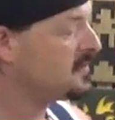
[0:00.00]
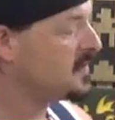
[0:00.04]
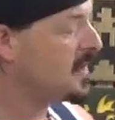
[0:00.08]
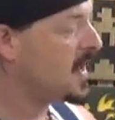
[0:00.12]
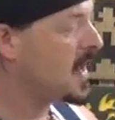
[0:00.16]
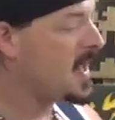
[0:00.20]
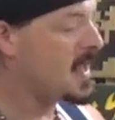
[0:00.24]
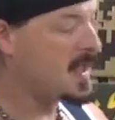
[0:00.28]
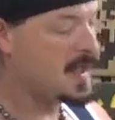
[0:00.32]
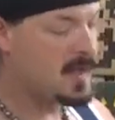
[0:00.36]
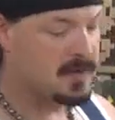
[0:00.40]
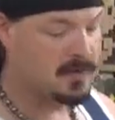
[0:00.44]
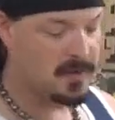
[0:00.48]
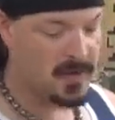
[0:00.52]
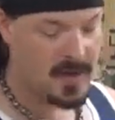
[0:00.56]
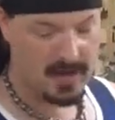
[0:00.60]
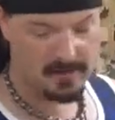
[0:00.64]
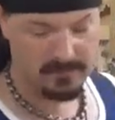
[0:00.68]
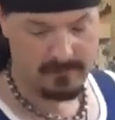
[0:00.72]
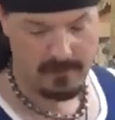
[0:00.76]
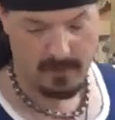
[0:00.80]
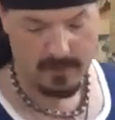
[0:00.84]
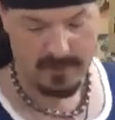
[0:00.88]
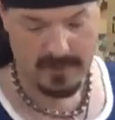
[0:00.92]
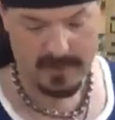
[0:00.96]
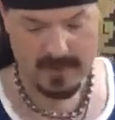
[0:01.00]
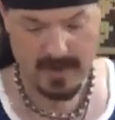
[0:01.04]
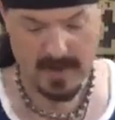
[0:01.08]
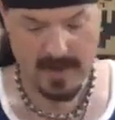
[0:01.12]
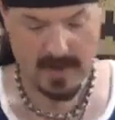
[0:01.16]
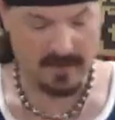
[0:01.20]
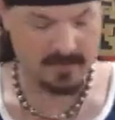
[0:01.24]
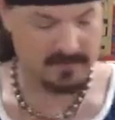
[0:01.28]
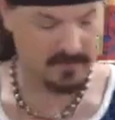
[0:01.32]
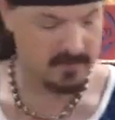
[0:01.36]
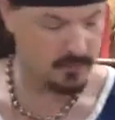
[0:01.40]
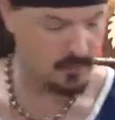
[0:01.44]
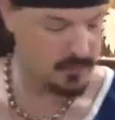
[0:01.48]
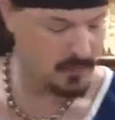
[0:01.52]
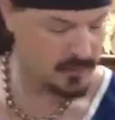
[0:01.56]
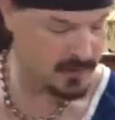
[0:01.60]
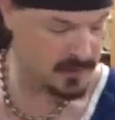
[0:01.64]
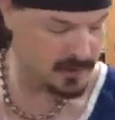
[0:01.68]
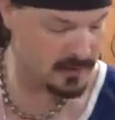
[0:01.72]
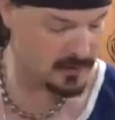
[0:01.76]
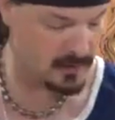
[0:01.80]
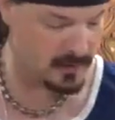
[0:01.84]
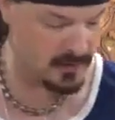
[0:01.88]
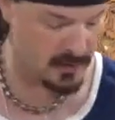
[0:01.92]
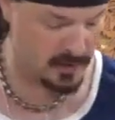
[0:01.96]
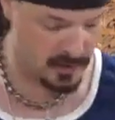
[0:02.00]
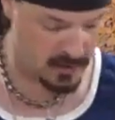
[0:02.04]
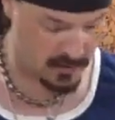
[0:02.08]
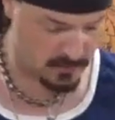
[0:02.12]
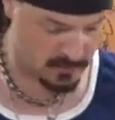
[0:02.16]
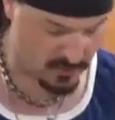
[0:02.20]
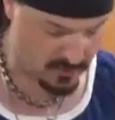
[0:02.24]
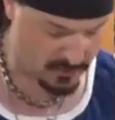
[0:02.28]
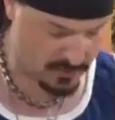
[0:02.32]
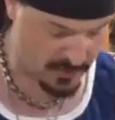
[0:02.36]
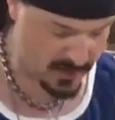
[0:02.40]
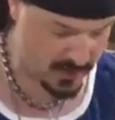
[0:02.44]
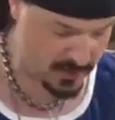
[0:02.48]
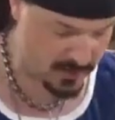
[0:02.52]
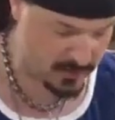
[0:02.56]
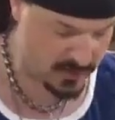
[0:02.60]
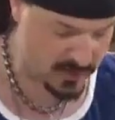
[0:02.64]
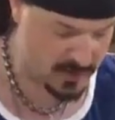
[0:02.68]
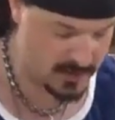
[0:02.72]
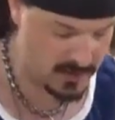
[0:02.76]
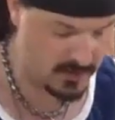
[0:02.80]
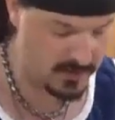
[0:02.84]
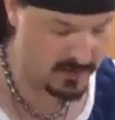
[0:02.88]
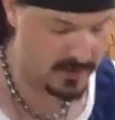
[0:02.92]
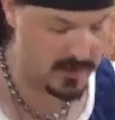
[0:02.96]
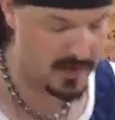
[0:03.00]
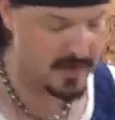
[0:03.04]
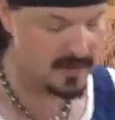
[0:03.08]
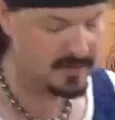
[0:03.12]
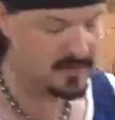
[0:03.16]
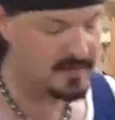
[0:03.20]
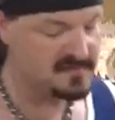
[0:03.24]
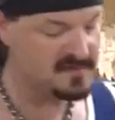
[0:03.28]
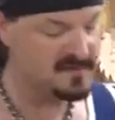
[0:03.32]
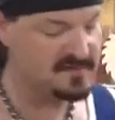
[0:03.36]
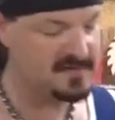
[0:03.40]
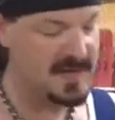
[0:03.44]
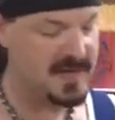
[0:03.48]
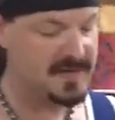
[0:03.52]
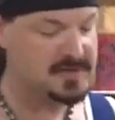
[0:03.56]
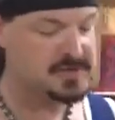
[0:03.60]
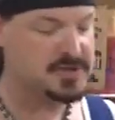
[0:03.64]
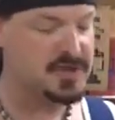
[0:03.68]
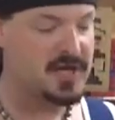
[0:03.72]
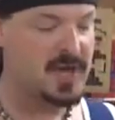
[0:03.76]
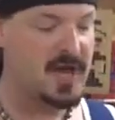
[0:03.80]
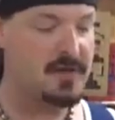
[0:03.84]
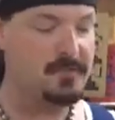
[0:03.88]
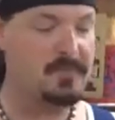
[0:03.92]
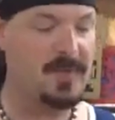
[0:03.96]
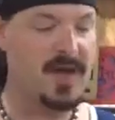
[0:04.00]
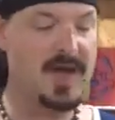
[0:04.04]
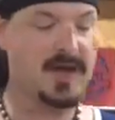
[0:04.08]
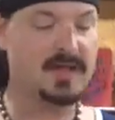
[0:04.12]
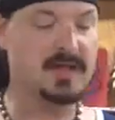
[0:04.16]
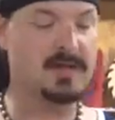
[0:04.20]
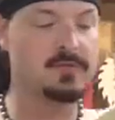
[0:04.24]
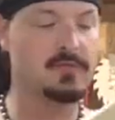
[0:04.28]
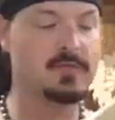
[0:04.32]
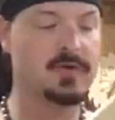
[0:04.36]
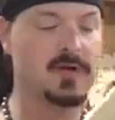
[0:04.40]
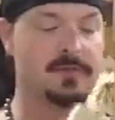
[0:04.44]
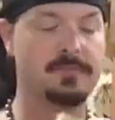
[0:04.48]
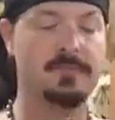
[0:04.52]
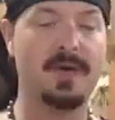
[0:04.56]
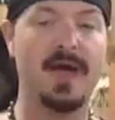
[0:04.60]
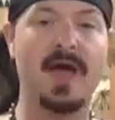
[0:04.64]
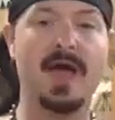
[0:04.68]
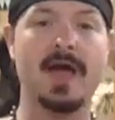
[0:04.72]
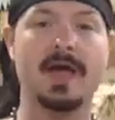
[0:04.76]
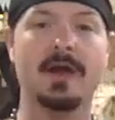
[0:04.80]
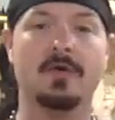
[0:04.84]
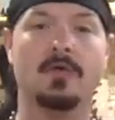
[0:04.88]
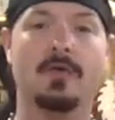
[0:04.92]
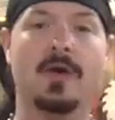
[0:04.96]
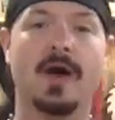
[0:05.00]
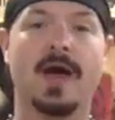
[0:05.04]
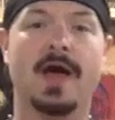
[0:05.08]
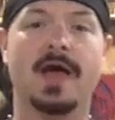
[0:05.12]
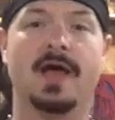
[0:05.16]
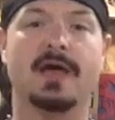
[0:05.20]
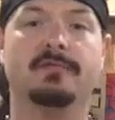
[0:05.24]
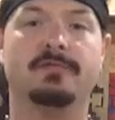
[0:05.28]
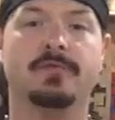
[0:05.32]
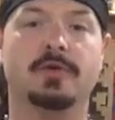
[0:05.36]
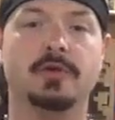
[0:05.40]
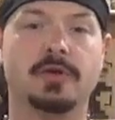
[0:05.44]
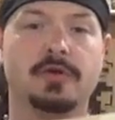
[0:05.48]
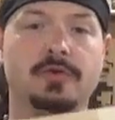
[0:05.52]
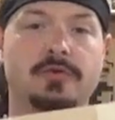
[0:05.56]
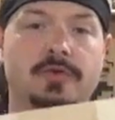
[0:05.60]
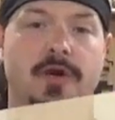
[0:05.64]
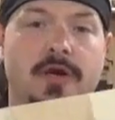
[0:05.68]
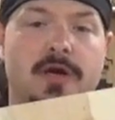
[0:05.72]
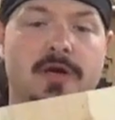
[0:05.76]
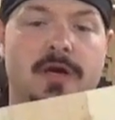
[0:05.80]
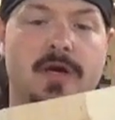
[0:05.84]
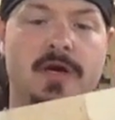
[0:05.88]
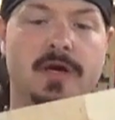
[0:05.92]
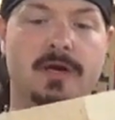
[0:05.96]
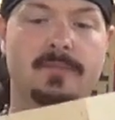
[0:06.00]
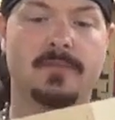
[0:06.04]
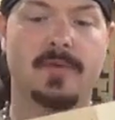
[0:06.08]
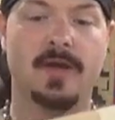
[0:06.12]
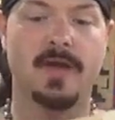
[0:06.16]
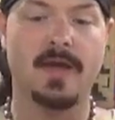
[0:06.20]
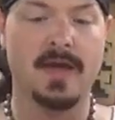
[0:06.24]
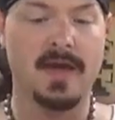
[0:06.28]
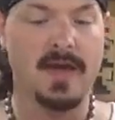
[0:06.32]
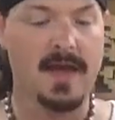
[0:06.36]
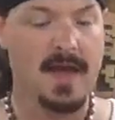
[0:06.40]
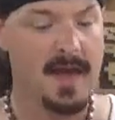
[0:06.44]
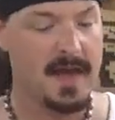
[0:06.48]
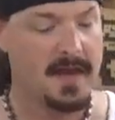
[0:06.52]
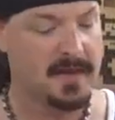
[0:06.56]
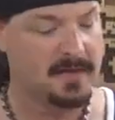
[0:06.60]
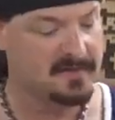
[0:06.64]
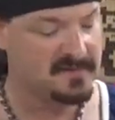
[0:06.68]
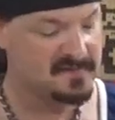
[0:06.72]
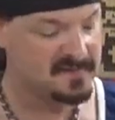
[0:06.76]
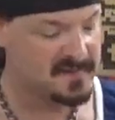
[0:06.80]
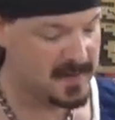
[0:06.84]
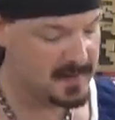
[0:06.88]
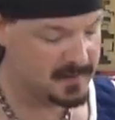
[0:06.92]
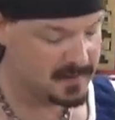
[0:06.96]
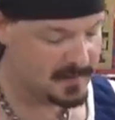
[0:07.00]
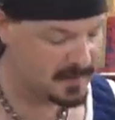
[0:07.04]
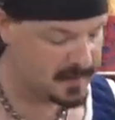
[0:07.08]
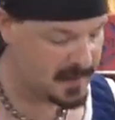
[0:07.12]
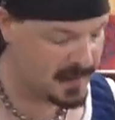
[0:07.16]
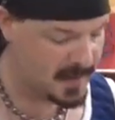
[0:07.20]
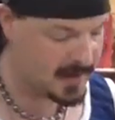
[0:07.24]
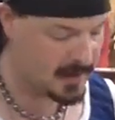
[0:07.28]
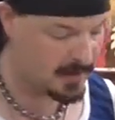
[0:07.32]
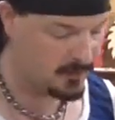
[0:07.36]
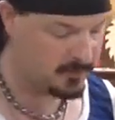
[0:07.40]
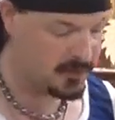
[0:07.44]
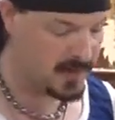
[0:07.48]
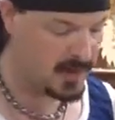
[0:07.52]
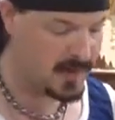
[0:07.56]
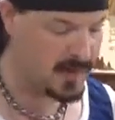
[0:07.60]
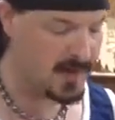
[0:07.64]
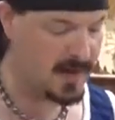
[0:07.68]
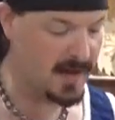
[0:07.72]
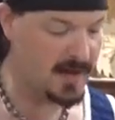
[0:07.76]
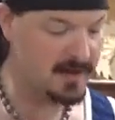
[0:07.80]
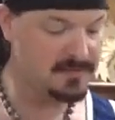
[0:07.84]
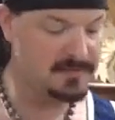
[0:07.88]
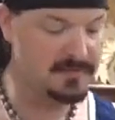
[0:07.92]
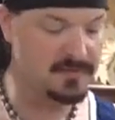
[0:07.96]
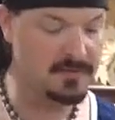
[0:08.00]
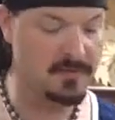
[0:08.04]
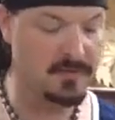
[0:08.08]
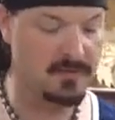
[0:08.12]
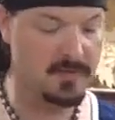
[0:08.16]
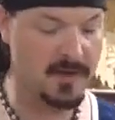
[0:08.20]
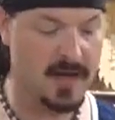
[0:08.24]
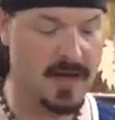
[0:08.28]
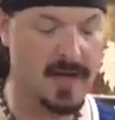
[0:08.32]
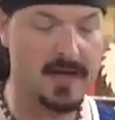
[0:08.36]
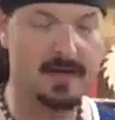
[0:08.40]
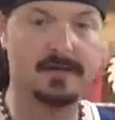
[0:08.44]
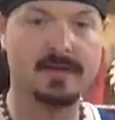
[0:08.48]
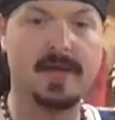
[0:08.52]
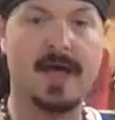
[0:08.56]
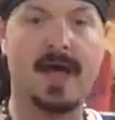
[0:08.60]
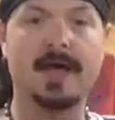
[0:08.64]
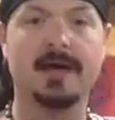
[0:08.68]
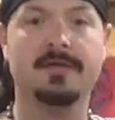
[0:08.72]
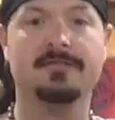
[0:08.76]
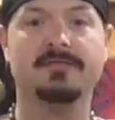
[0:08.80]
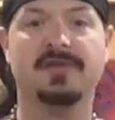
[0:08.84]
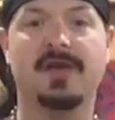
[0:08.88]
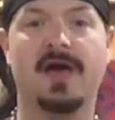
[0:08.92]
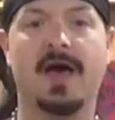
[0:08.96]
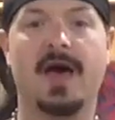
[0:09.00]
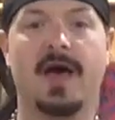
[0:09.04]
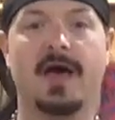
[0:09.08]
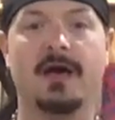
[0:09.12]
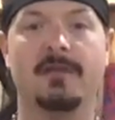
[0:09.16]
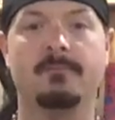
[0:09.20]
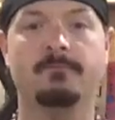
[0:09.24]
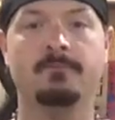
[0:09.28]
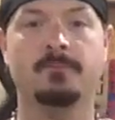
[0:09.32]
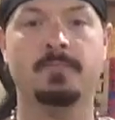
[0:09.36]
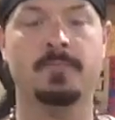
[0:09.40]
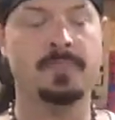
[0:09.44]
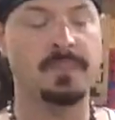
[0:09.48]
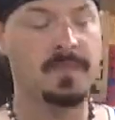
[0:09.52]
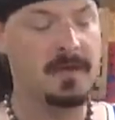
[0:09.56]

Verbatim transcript: and I've already got the wood prepared here and this is actually a pallet wood panel I have glued up and sanded down and I took a lot of time